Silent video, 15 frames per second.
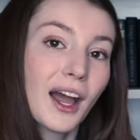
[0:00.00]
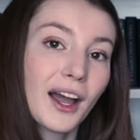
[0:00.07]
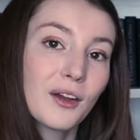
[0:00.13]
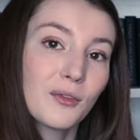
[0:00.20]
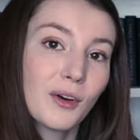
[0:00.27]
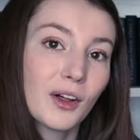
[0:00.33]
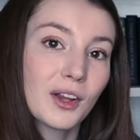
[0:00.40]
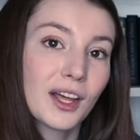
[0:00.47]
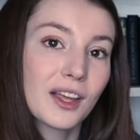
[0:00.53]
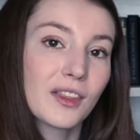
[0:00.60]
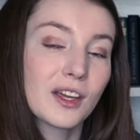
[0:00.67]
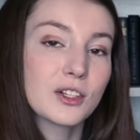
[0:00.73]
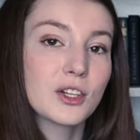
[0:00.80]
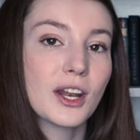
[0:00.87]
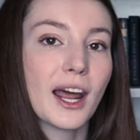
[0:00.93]
that I felt like
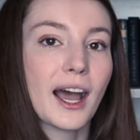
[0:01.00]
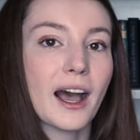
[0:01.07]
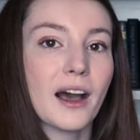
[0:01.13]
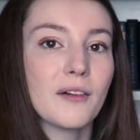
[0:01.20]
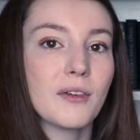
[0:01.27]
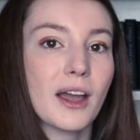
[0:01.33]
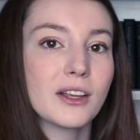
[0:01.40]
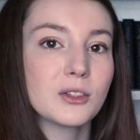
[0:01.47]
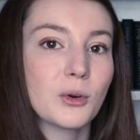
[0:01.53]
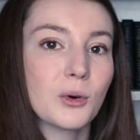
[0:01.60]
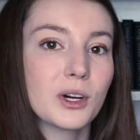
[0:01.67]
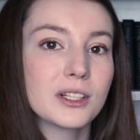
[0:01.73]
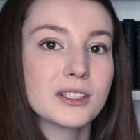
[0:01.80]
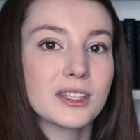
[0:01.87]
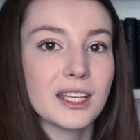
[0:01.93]
they should have
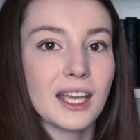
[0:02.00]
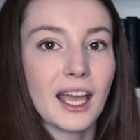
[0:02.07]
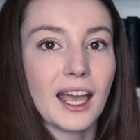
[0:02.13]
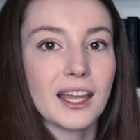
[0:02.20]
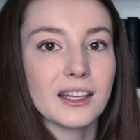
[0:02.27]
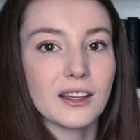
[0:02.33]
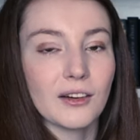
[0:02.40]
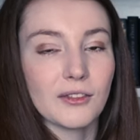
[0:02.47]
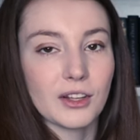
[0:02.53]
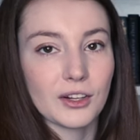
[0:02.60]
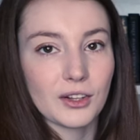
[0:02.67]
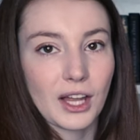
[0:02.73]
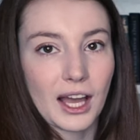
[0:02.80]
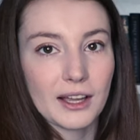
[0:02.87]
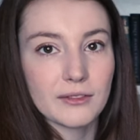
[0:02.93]
towards the end of
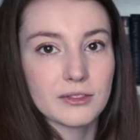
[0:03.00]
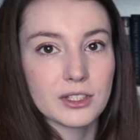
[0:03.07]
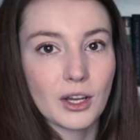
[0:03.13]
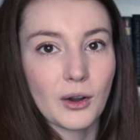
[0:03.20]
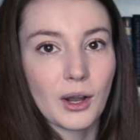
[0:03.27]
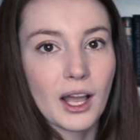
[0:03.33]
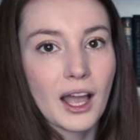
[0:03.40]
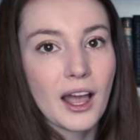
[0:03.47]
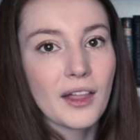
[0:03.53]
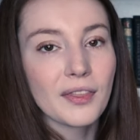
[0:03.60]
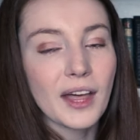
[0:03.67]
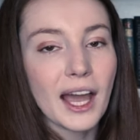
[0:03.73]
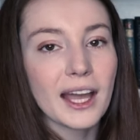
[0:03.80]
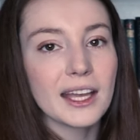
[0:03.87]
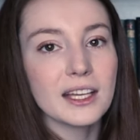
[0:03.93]
their lives. So
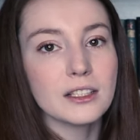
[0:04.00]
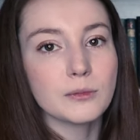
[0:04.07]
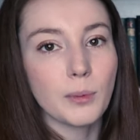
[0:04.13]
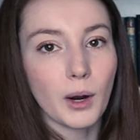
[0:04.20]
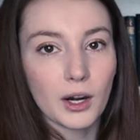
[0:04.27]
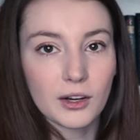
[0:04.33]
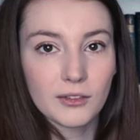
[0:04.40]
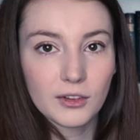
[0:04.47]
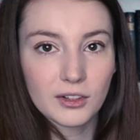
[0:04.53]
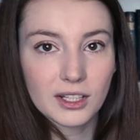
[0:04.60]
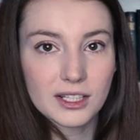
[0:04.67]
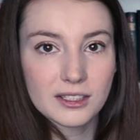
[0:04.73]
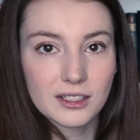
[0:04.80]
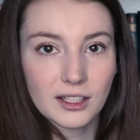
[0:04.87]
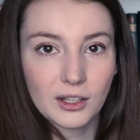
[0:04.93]
that is part of the
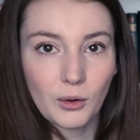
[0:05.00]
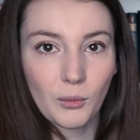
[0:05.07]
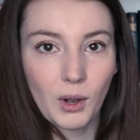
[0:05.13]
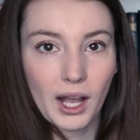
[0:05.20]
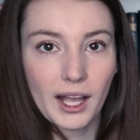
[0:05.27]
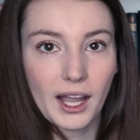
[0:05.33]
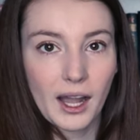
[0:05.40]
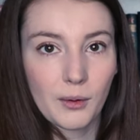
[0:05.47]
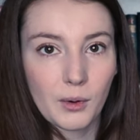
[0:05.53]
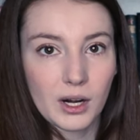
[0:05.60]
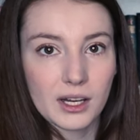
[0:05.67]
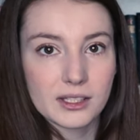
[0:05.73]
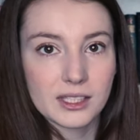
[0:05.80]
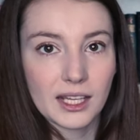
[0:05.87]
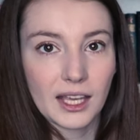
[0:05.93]
reason why I
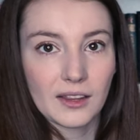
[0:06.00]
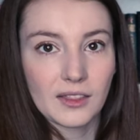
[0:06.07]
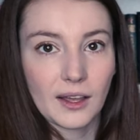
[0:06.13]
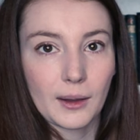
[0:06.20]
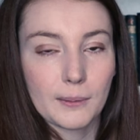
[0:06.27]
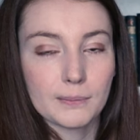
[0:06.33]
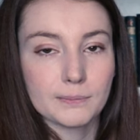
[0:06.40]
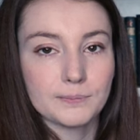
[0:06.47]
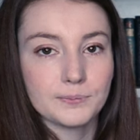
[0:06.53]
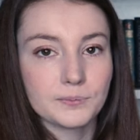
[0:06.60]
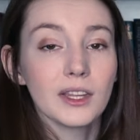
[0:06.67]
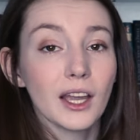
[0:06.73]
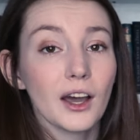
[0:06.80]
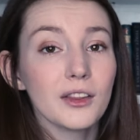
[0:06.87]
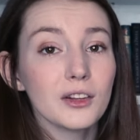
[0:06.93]
wanted to get them.
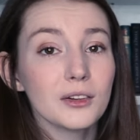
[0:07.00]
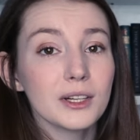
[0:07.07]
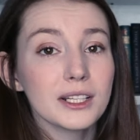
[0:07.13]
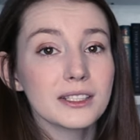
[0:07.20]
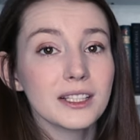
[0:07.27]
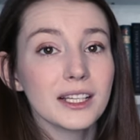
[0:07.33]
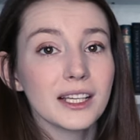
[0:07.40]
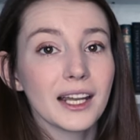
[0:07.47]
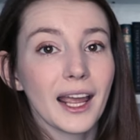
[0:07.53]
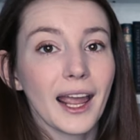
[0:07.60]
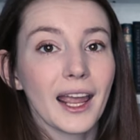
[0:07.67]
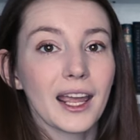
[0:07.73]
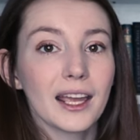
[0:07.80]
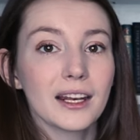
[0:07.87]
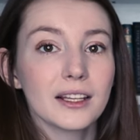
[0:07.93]
The other reason,
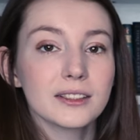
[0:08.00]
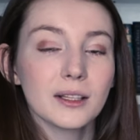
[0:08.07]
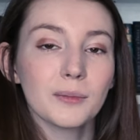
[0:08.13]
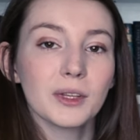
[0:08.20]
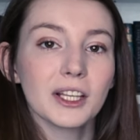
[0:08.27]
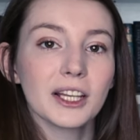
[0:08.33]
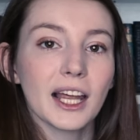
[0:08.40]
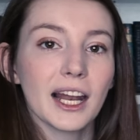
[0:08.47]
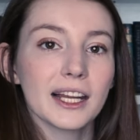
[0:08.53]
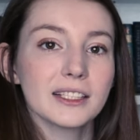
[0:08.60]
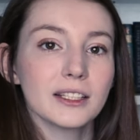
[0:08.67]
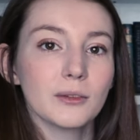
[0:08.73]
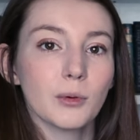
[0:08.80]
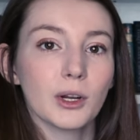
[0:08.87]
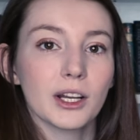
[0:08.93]
and something that I
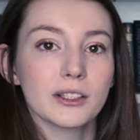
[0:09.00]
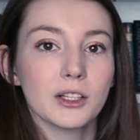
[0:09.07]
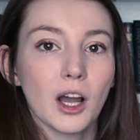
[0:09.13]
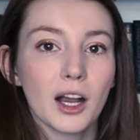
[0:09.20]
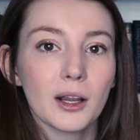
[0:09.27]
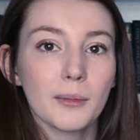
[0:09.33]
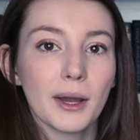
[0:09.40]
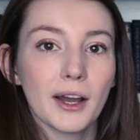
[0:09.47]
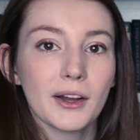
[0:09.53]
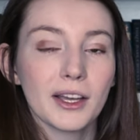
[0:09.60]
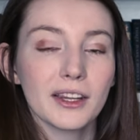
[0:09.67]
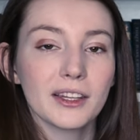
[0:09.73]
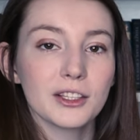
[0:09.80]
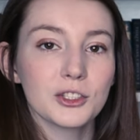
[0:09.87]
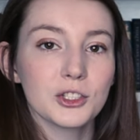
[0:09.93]
did want to talk about
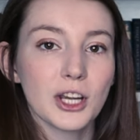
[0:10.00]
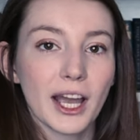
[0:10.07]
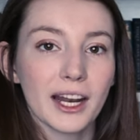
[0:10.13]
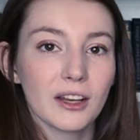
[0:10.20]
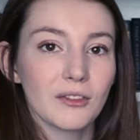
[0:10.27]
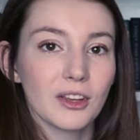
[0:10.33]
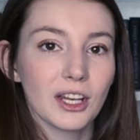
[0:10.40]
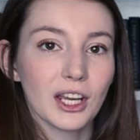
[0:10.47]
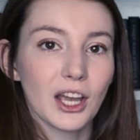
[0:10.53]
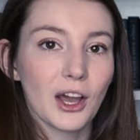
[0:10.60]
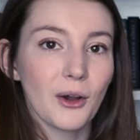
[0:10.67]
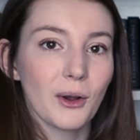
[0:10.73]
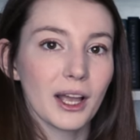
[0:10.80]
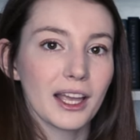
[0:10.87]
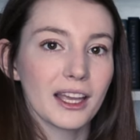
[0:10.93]
in this chatty
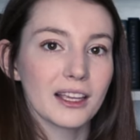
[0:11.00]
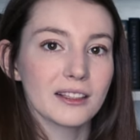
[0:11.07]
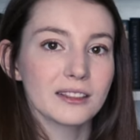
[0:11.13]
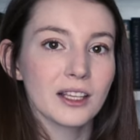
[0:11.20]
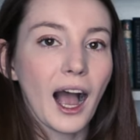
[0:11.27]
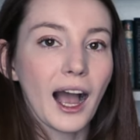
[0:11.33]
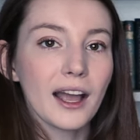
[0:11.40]
video, is